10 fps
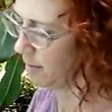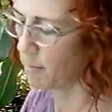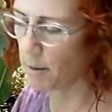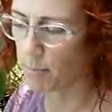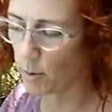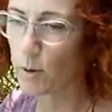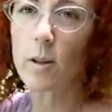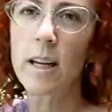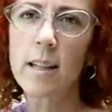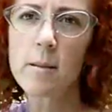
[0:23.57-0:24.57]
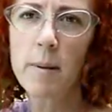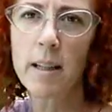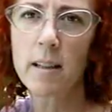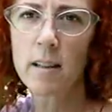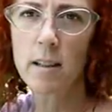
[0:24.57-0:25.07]
My bowl has
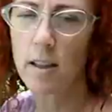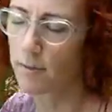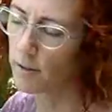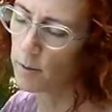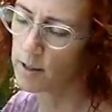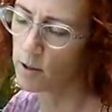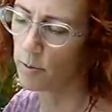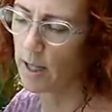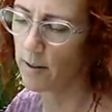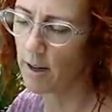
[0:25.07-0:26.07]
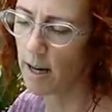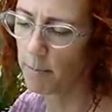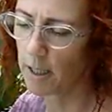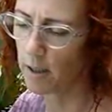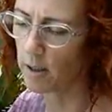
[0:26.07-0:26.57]
been covered with saran
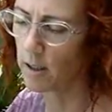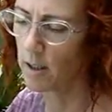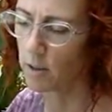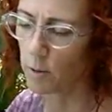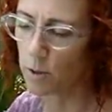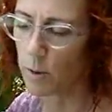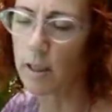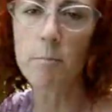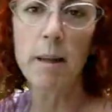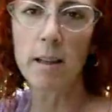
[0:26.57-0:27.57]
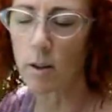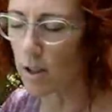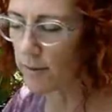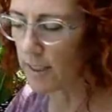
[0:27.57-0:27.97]
wrap here, which we can peel off